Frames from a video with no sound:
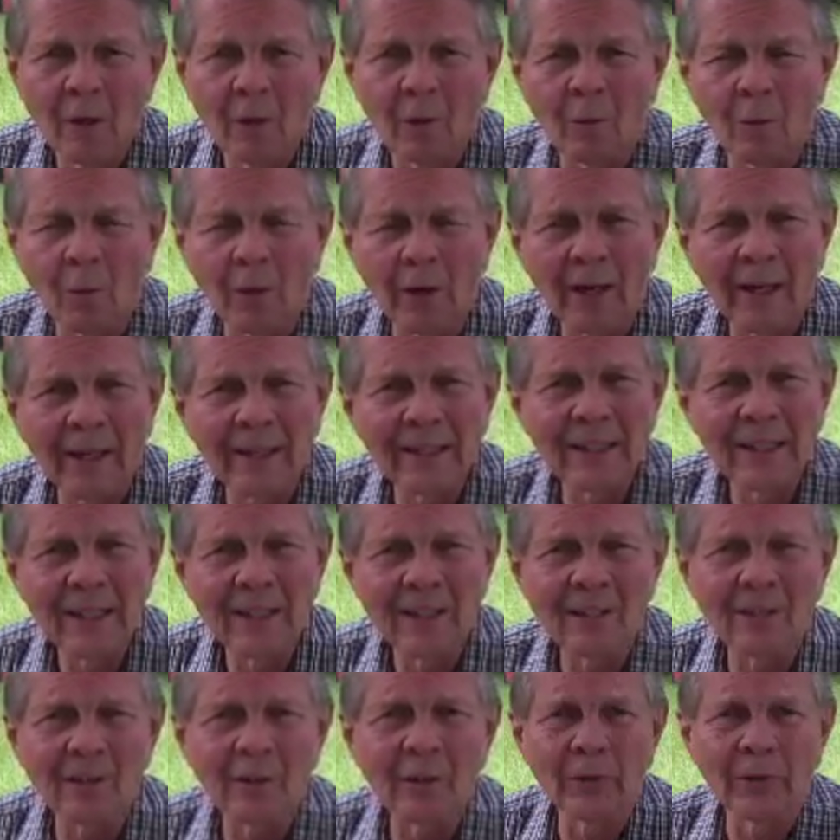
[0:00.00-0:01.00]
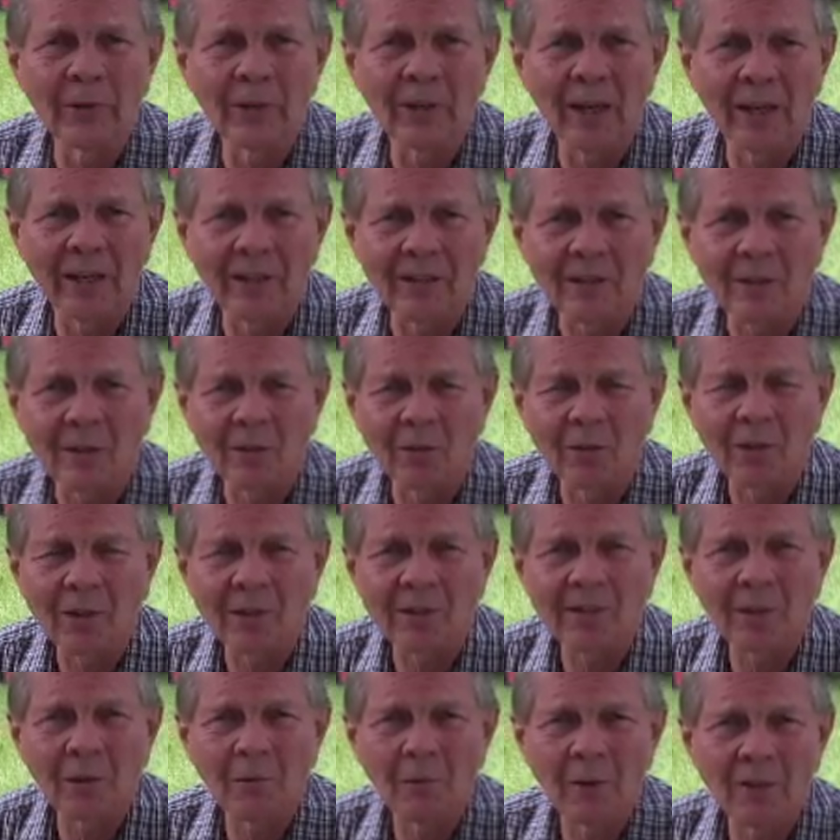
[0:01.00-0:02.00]
what I didn't do in high school,
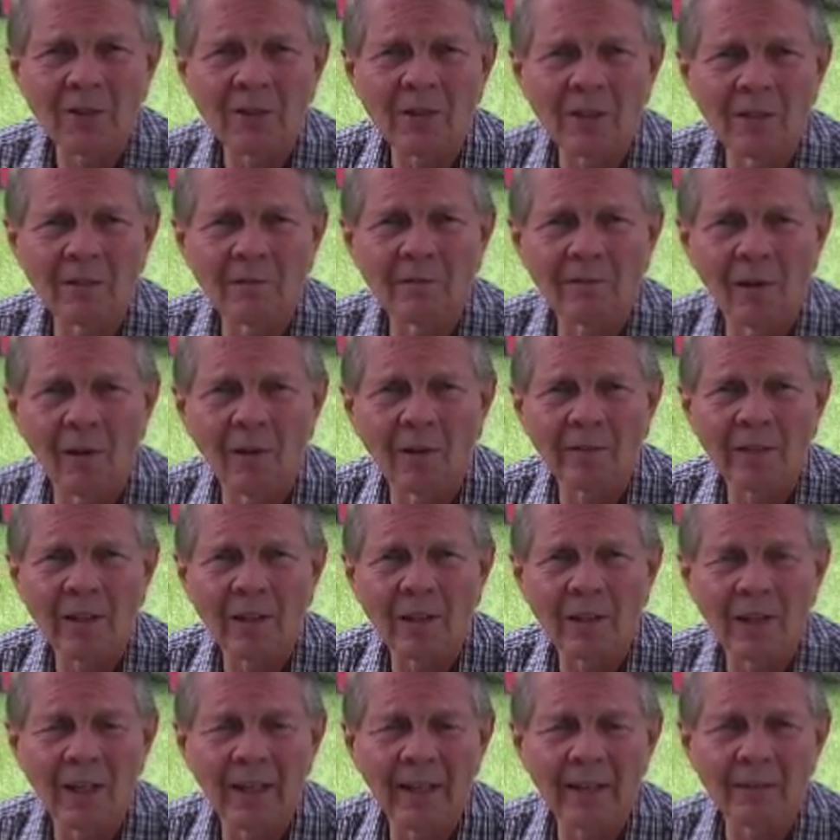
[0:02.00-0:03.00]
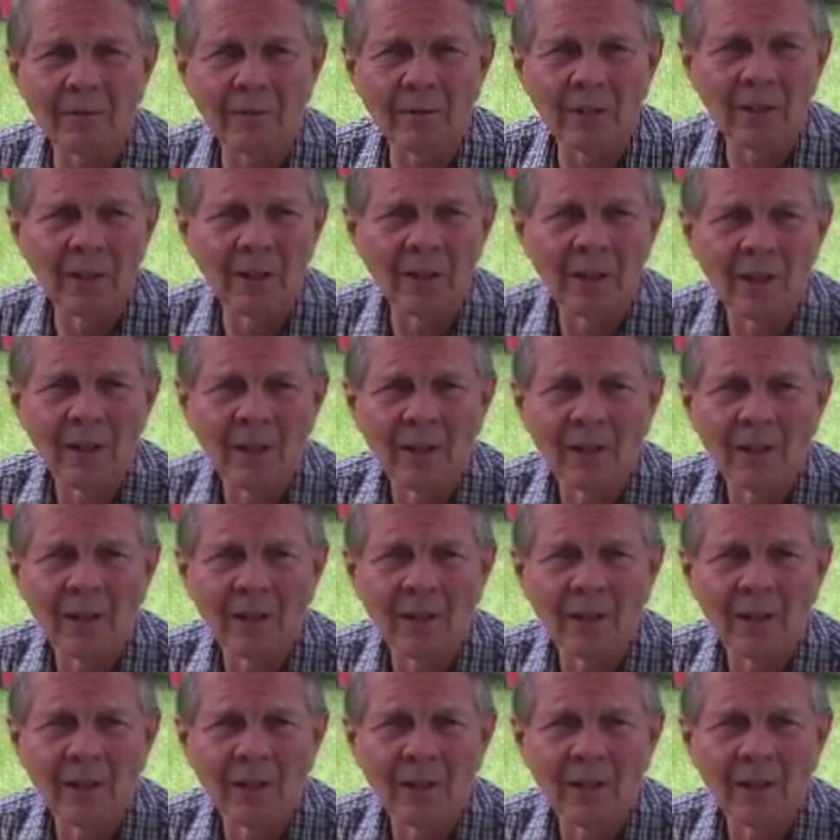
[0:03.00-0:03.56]
because I wasn't involved in a lot of the